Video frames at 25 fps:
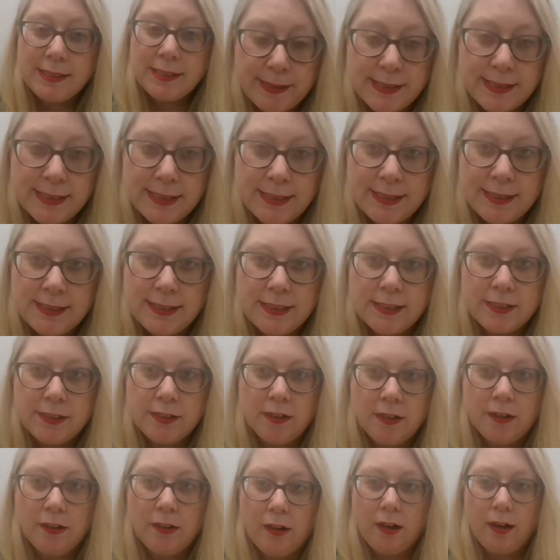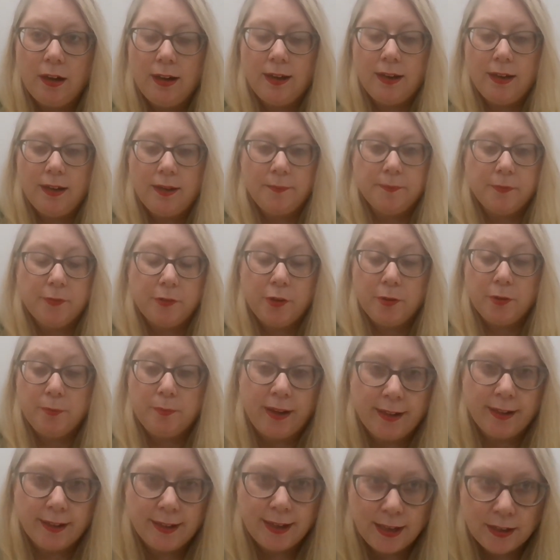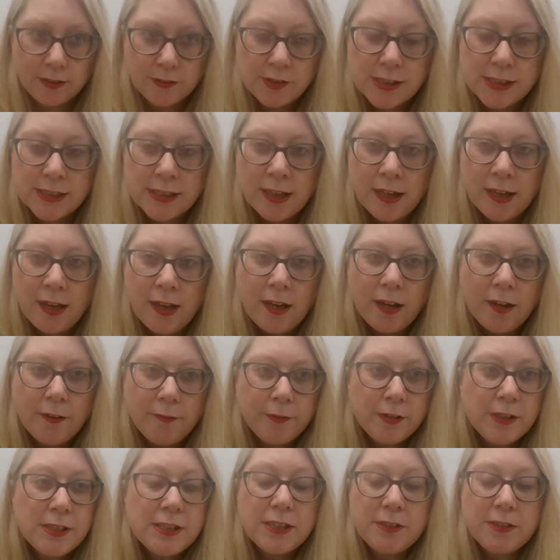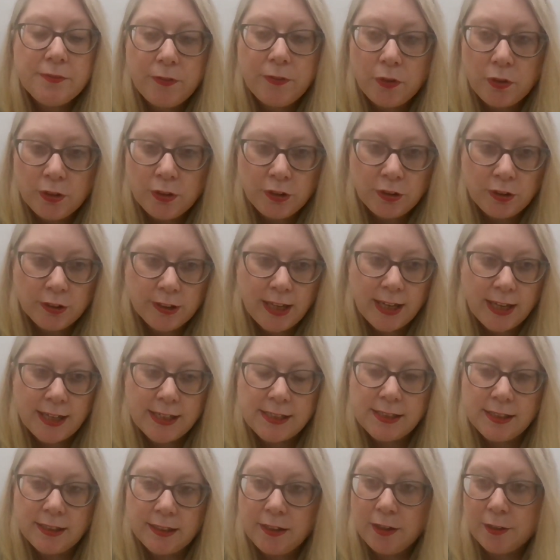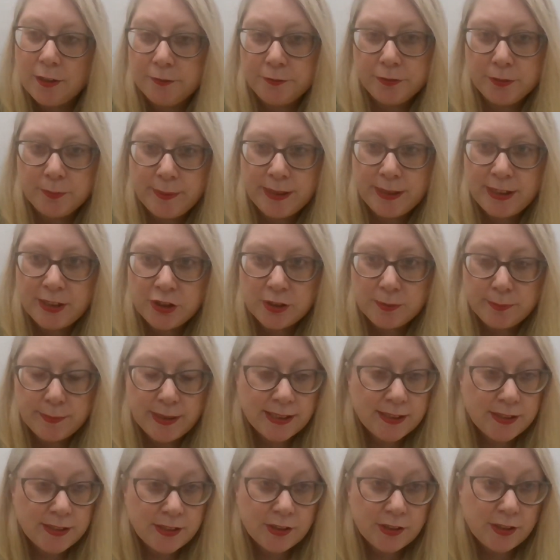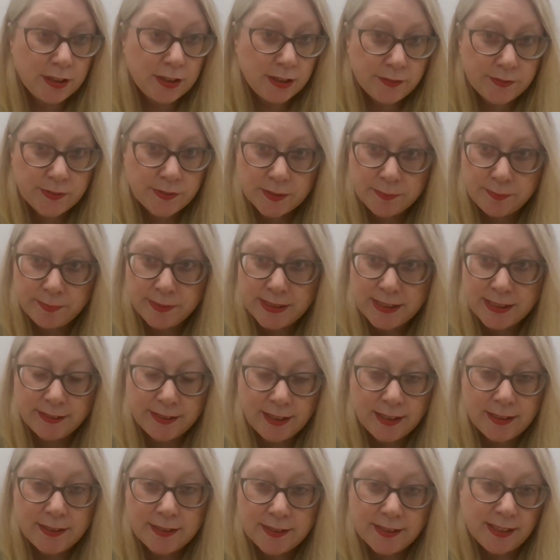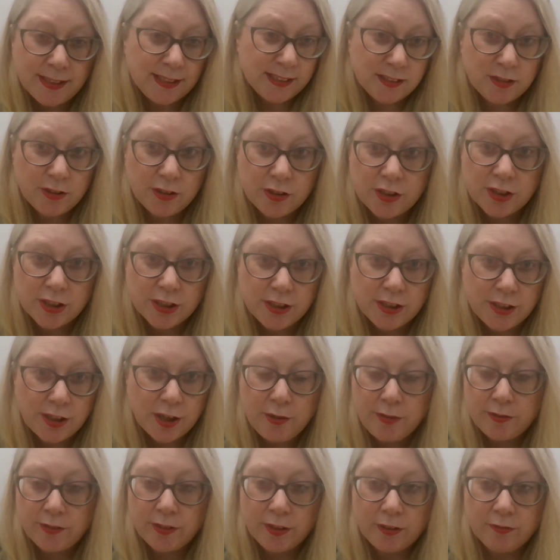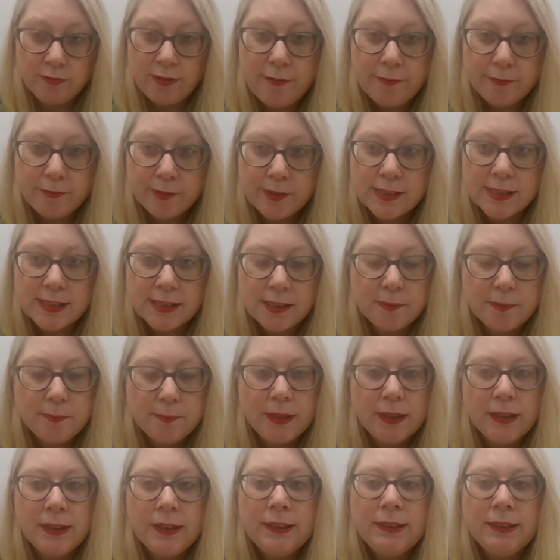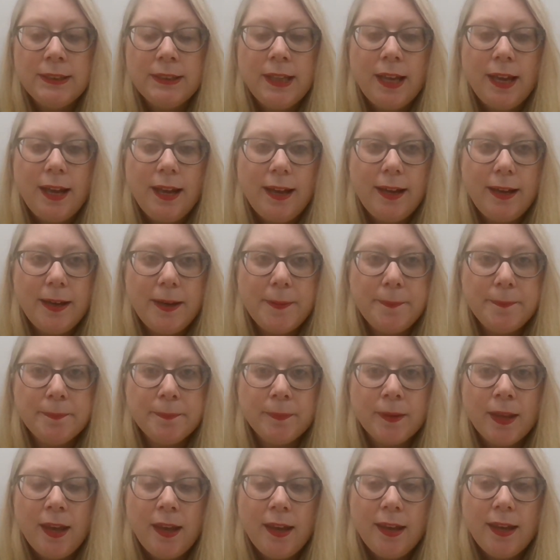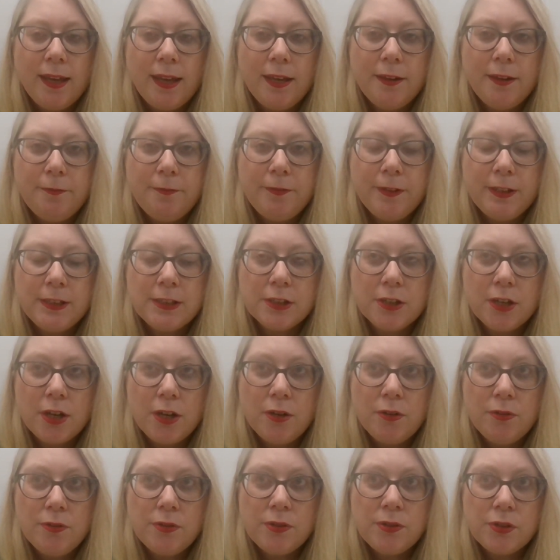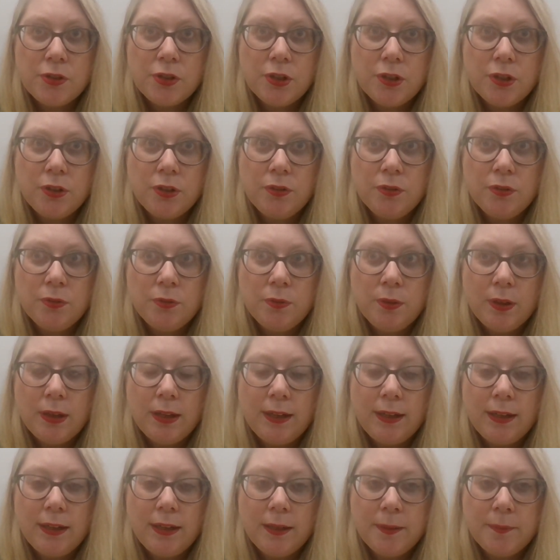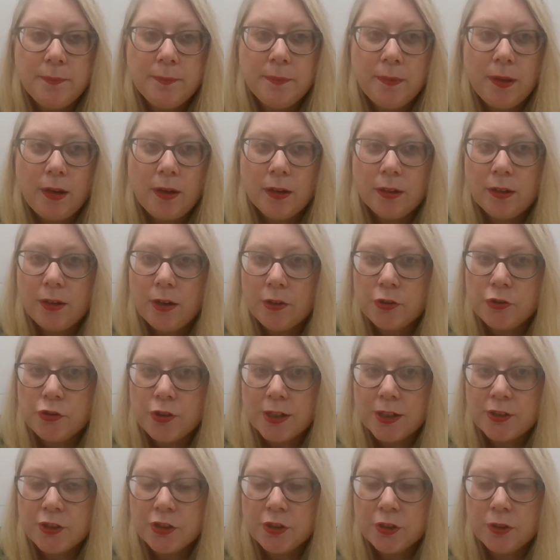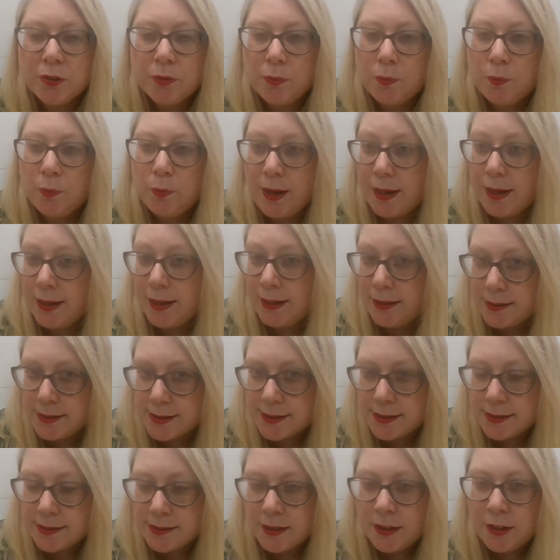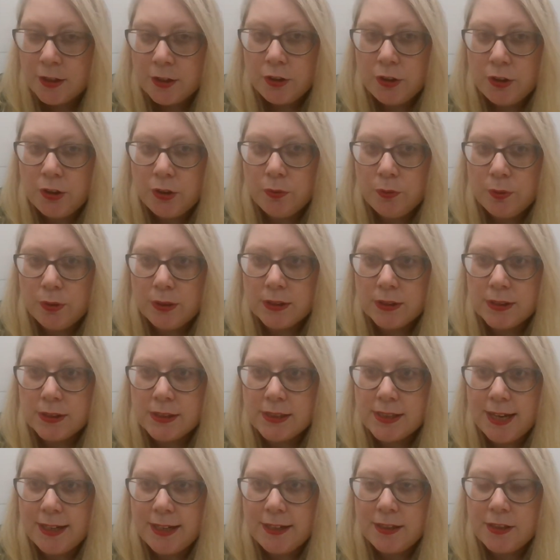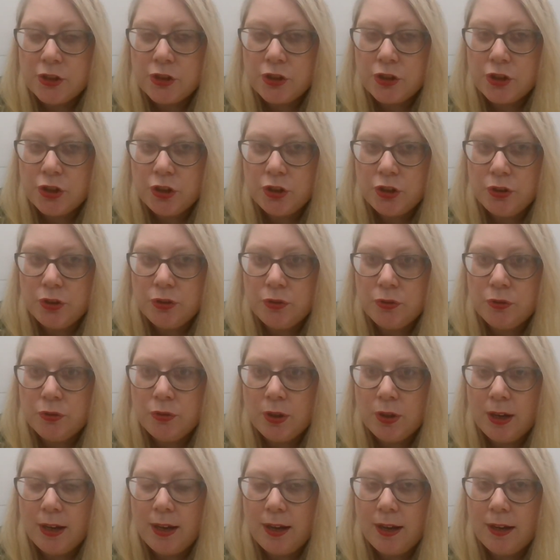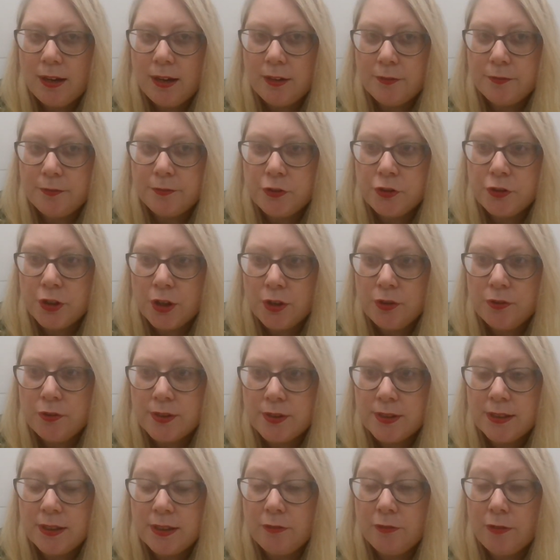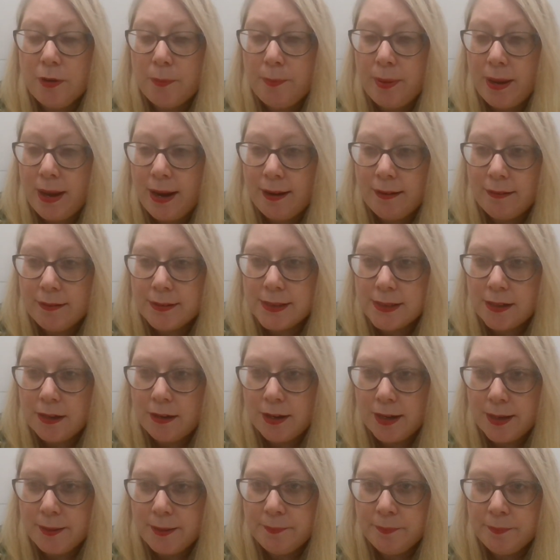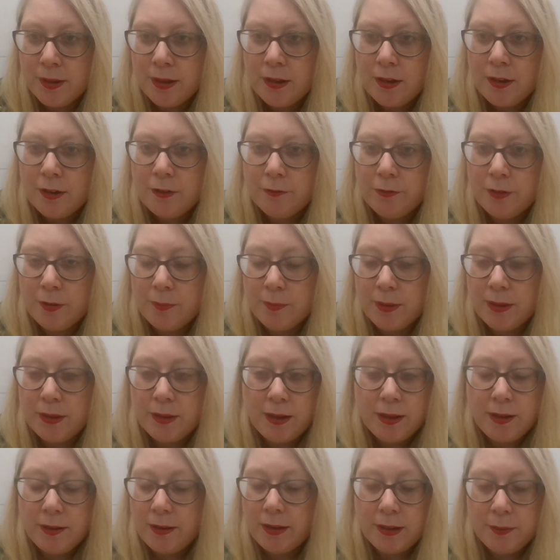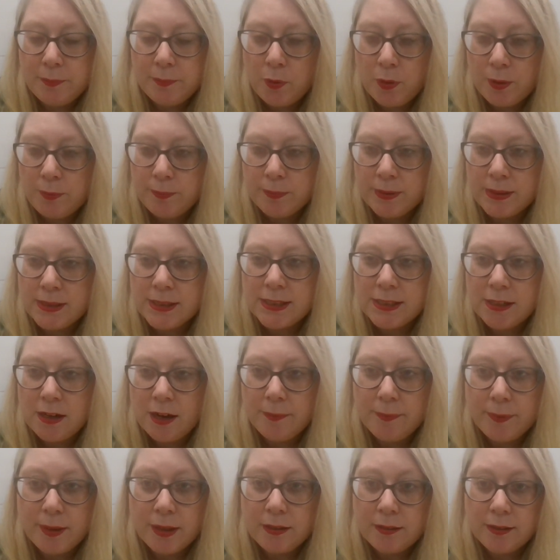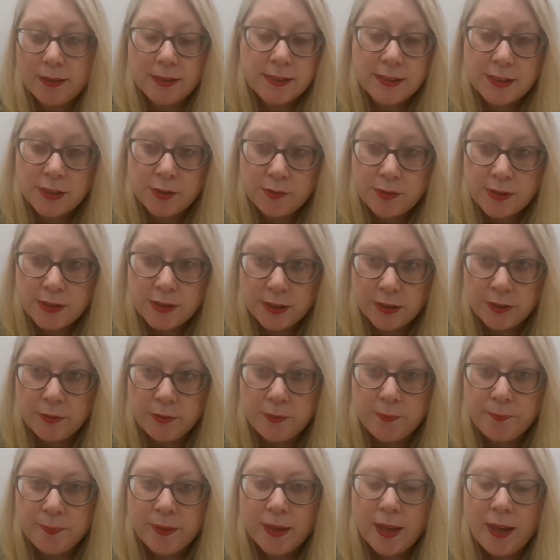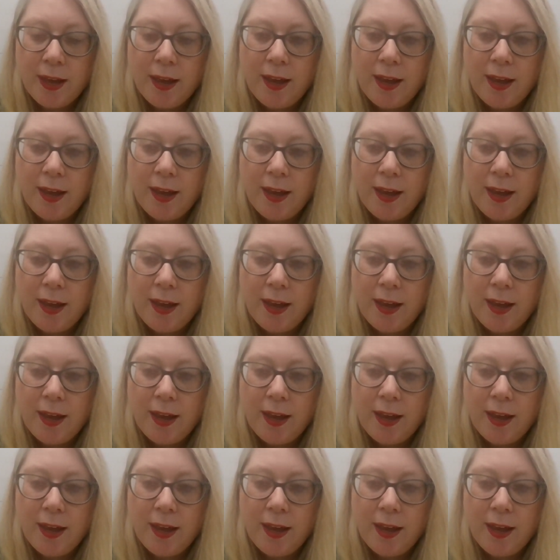submitted through My Account, first of all, you'll get a confirmation message that you've submitted that. So that's good to know. You've got a reference number. If it goes to our contractor waits, you will tend to have chosen a repair time from an appointment time that suits you.